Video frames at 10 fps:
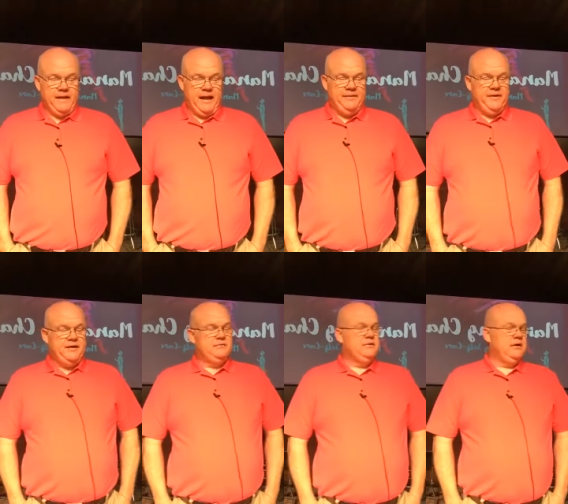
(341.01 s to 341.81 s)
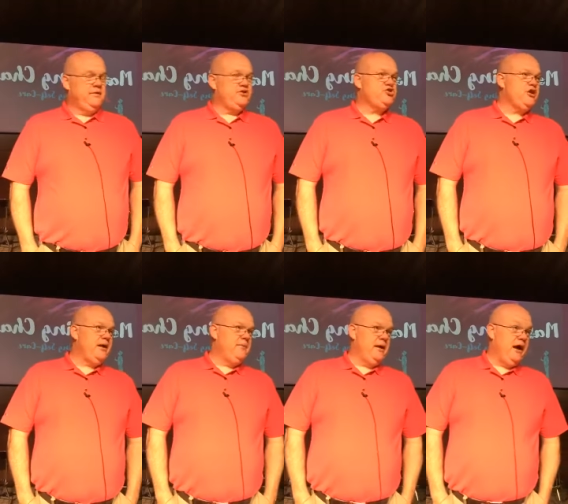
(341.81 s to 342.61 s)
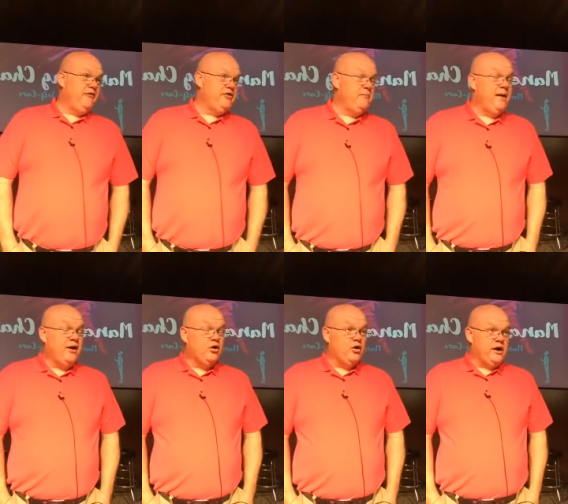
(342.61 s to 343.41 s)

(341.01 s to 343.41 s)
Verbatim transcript: and the, the treatment of the medical